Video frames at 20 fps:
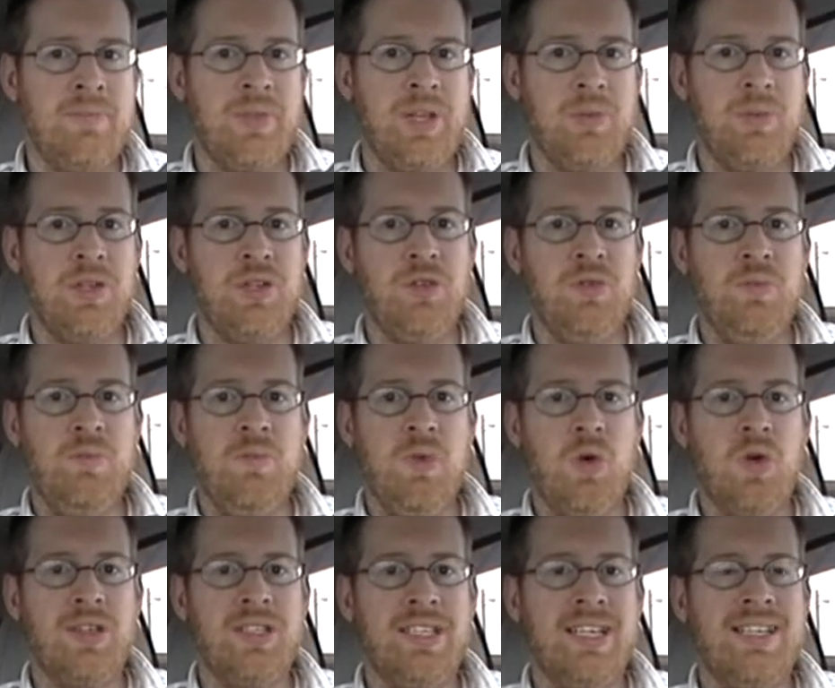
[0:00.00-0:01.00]
that make you
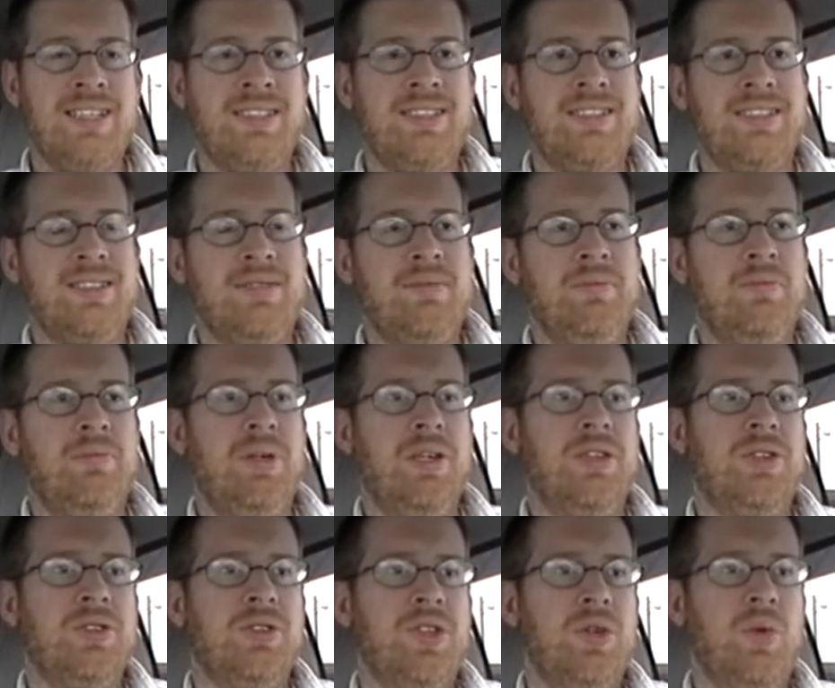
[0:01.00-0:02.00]
more dense,
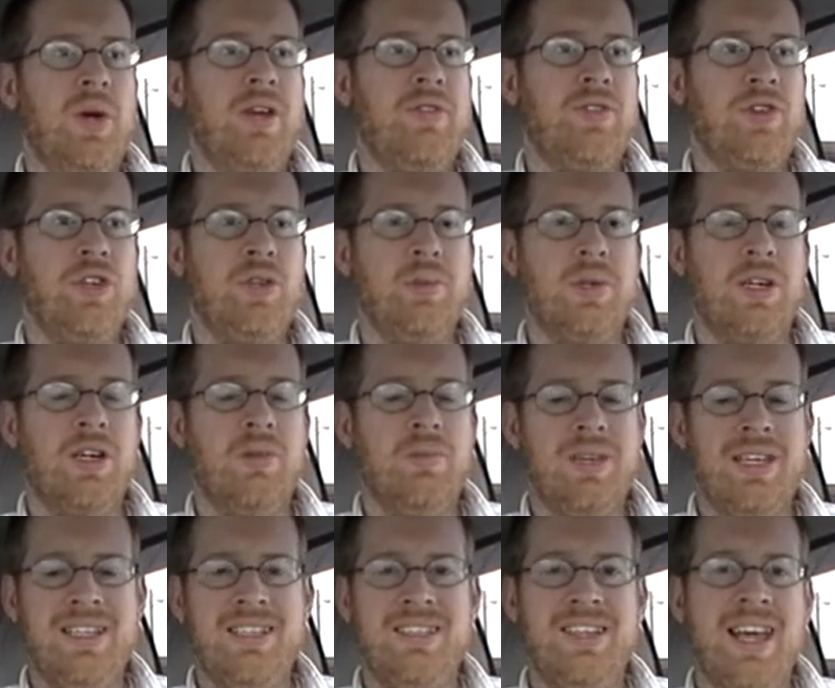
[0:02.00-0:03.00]
but there's no way for you to become
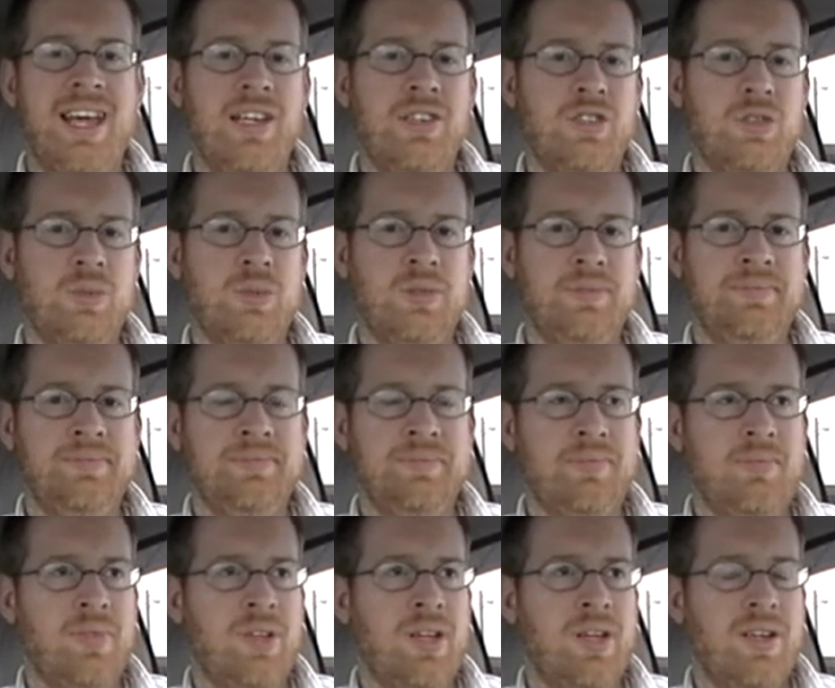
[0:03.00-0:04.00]
intangible.
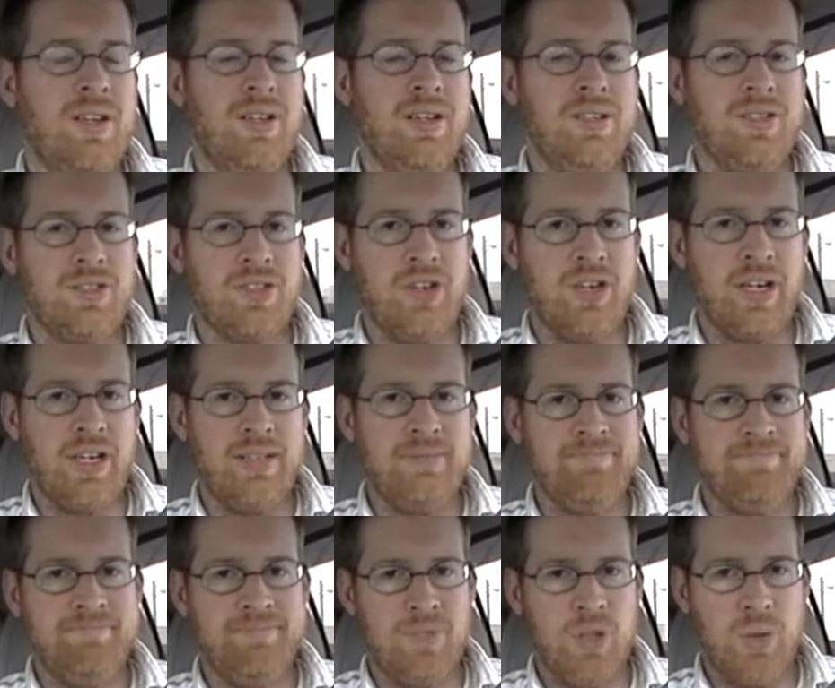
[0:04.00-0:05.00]
Sorry,
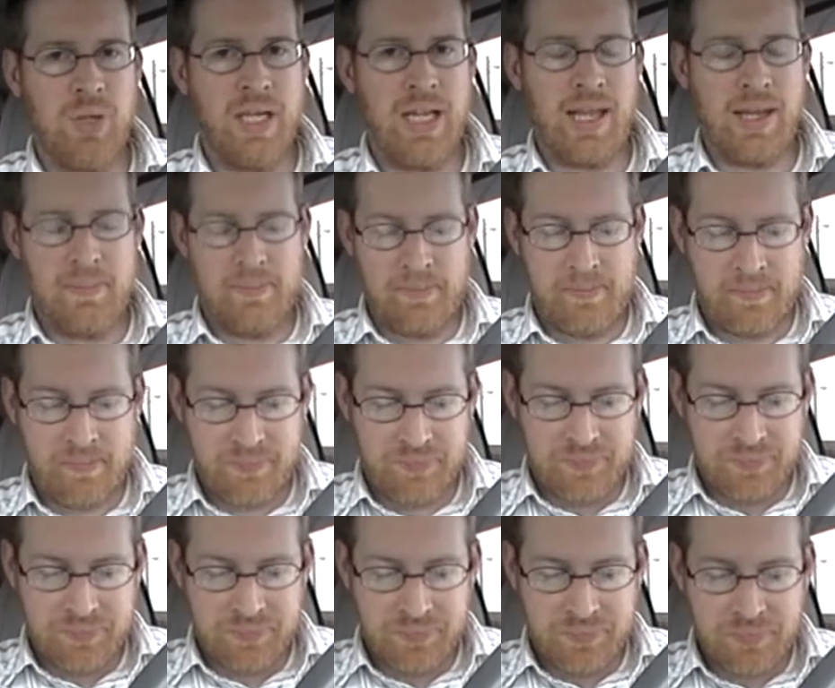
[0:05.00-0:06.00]
no kidding.
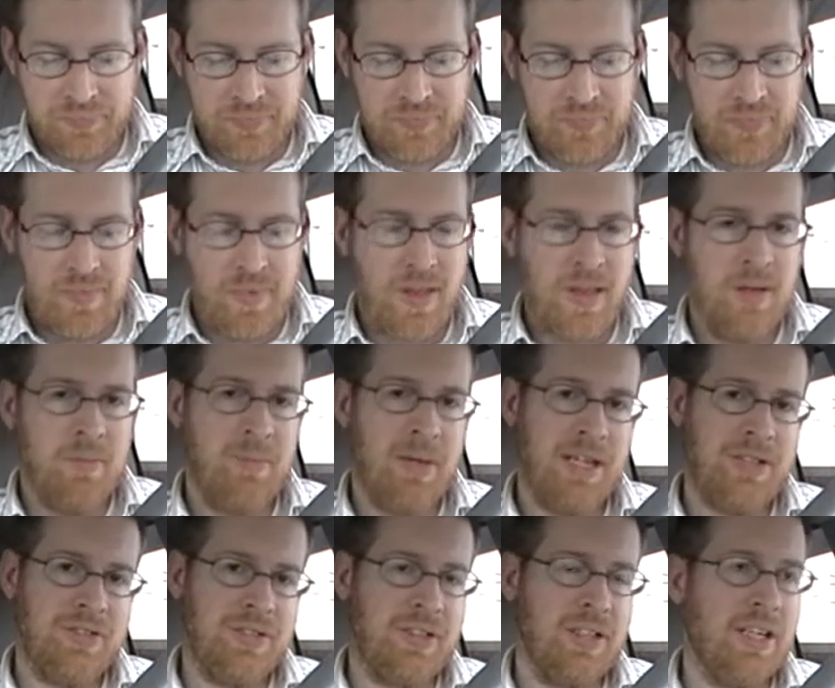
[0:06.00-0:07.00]

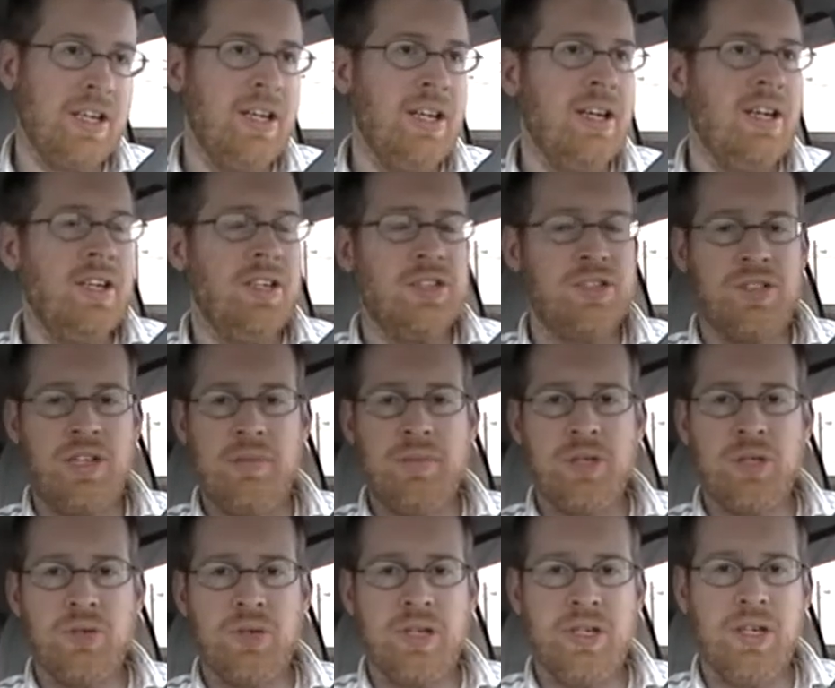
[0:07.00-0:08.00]
Basically, some
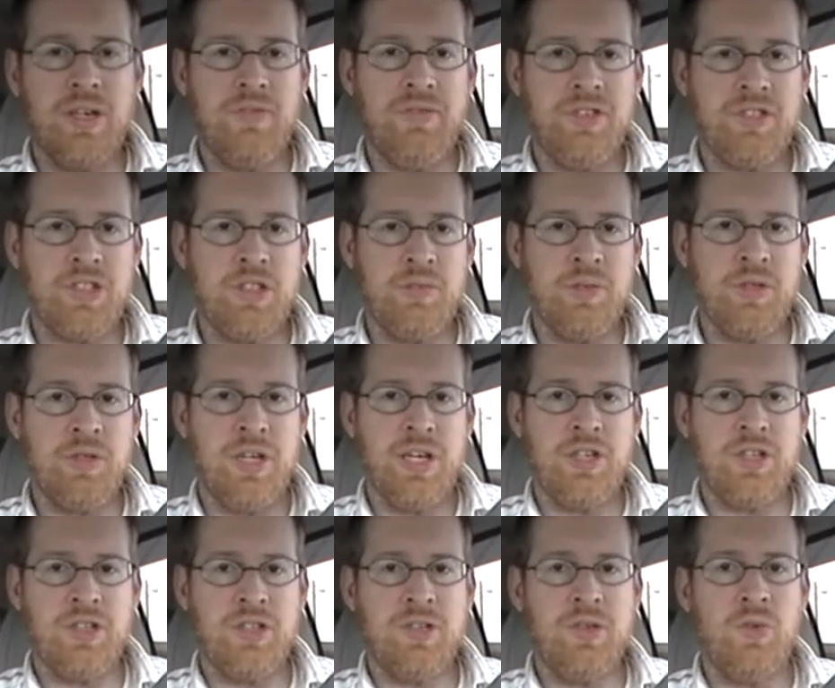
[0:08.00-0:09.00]
degree of physical
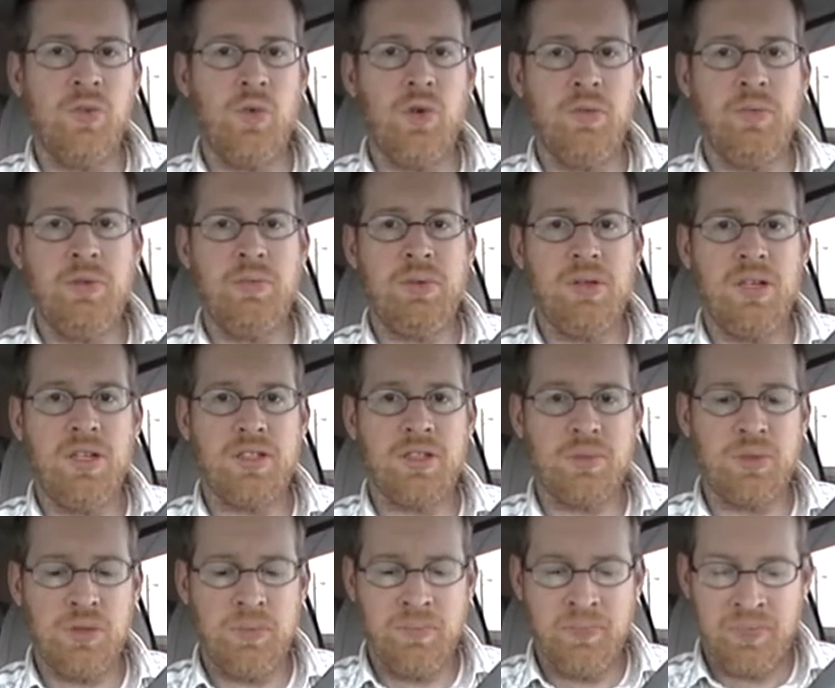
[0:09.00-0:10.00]
mutation would be
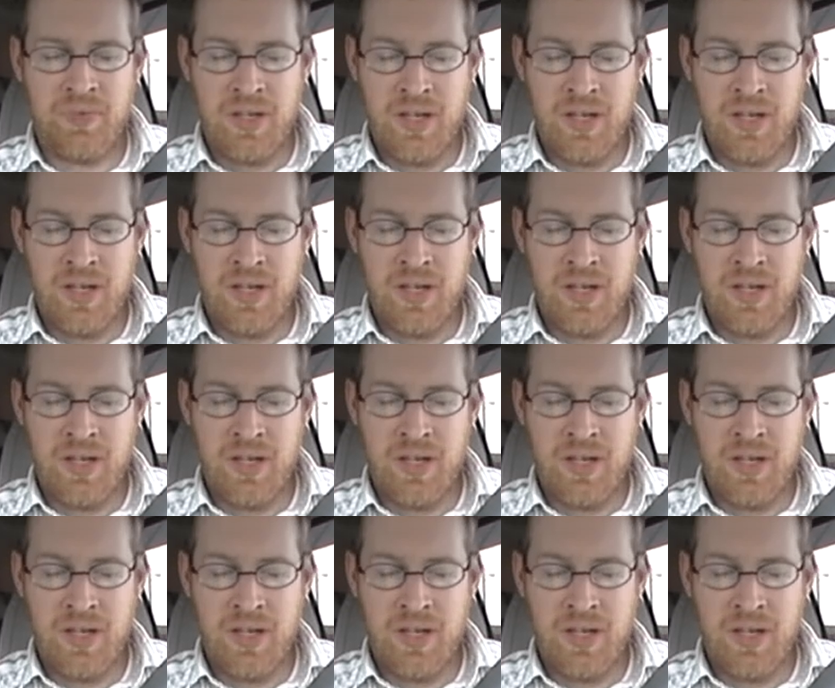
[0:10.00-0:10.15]
plausible,